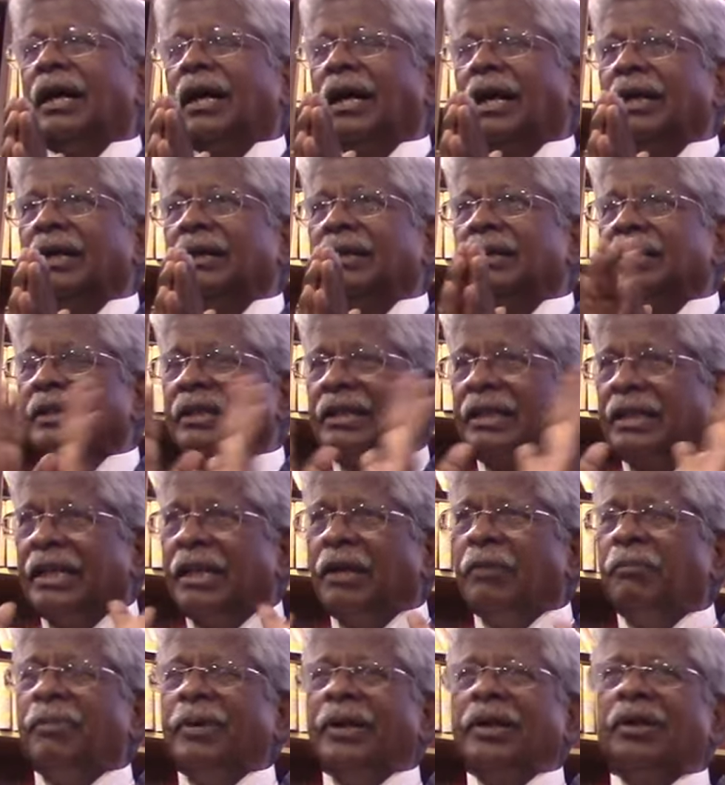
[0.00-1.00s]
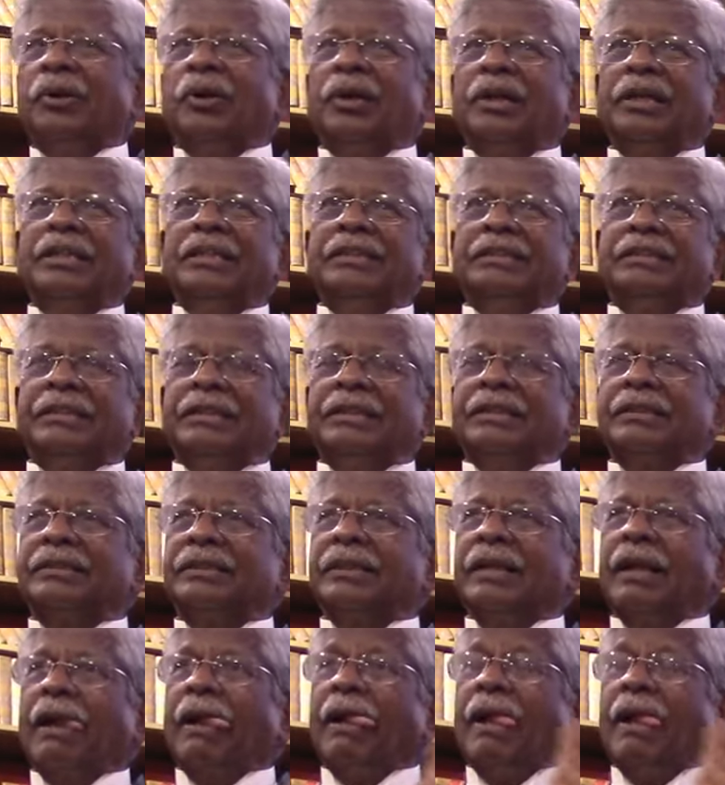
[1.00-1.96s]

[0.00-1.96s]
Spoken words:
and keeping all these things